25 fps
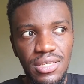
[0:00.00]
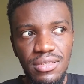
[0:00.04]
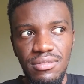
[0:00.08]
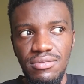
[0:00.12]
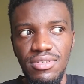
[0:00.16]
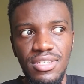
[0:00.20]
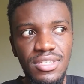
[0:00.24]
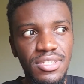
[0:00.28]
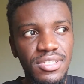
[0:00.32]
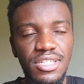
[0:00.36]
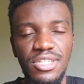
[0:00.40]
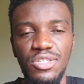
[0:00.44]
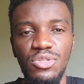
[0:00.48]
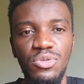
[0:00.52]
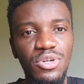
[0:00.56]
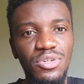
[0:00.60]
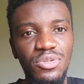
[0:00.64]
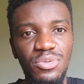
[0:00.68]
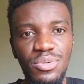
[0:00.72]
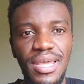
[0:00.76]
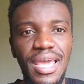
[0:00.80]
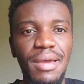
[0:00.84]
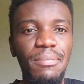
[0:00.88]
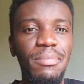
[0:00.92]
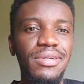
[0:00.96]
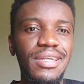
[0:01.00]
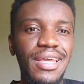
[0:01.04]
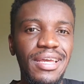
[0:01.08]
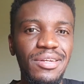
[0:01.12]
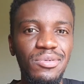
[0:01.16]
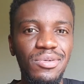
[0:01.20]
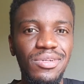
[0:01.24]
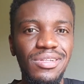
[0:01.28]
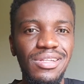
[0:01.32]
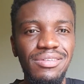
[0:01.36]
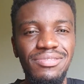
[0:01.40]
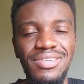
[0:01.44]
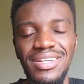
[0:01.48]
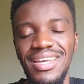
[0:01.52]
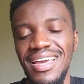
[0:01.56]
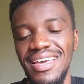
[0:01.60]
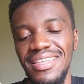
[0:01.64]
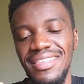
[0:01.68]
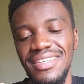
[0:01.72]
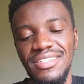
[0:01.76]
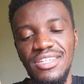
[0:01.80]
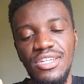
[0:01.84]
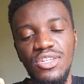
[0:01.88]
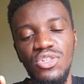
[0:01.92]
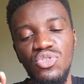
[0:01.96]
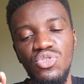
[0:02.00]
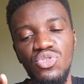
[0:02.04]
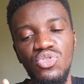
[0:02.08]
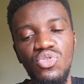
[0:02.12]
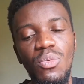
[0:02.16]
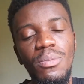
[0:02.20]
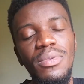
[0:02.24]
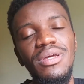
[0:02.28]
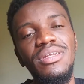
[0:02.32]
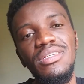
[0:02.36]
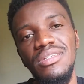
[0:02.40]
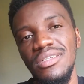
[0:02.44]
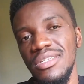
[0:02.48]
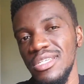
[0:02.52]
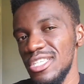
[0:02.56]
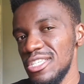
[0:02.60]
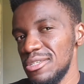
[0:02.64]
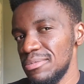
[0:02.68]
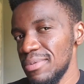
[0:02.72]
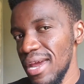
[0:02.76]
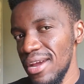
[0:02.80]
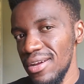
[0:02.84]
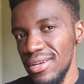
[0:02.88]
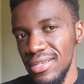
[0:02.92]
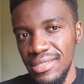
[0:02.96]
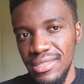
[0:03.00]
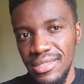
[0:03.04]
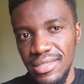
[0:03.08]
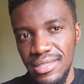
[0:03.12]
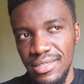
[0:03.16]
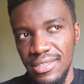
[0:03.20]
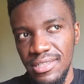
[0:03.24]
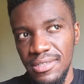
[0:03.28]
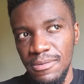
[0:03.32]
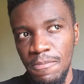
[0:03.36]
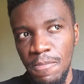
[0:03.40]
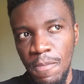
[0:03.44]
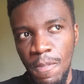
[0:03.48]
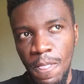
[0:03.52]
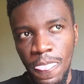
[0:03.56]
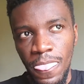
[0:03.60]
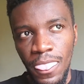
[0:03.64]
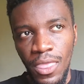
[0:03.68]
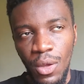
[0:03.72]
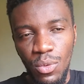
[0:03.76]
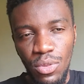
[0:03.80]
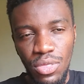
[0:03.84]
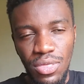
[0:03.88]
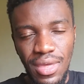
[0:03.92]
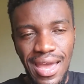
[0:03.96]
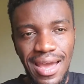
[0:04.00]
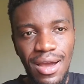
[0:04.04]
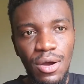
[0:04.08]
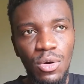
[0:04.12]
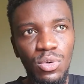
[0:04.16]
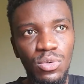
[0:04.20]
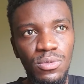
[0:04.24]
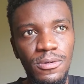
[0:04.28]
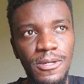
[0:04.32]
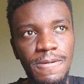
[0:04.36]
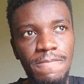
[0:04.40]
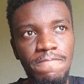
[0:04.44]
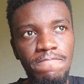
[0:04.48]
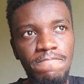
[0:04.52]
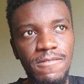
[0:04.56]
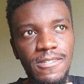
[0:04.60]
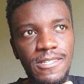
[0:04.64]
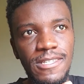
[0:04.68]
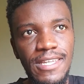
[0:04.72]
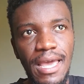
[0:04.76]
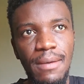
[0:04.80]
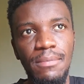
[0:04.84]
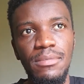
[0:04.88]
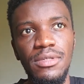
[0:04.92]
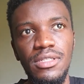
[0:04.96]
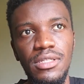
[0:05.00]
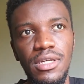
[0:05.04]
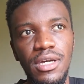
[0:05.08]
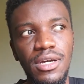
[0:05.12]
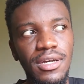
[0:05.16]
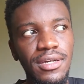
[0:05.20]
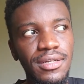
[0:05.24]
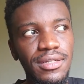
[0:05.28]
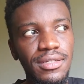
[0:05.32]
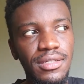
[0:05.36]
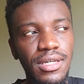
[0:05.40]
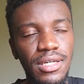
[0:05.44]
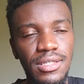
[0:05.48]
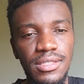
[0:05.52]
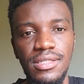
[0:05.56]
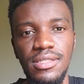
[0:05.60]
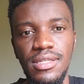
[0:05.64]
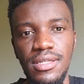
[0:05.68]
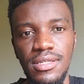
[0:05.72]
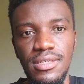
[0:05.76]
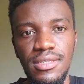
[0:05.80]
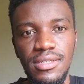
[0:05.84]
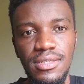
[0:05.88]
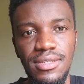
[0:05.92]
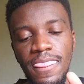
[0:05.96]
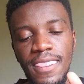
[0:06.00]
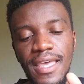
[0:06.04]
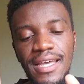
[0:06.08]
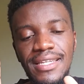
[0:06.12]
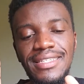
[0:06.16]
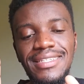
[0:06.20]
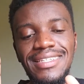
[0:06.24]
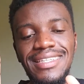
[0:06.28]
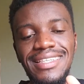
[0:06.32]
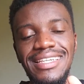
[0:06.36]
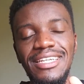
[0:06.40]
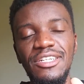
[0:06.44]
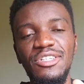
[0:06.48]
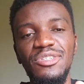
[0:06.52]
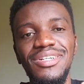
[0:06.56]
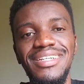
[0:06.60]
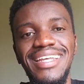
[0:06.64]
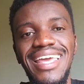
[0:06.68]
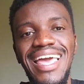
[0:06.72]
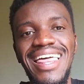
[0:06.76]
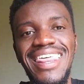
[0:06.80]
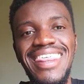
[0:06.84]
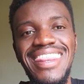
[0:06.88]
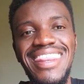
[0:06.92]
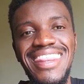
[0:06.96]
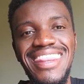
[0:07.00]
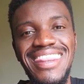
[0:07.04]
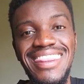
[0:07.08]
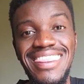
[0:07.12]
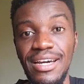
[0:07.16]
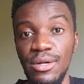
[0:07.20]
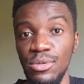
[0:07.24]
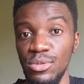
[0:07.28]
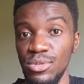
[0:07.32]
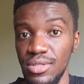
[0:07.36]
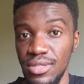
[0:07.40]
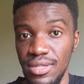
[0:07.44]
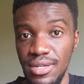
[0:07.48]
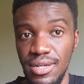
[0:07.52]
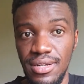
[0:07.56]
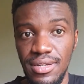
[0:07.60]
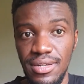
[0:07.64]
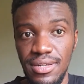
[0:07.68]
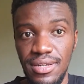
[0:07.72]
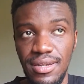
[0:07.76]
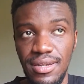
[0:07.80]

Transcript: is just going to cap at Android 11. There's just so many disparities with how Samsung does this. That's literally 1,000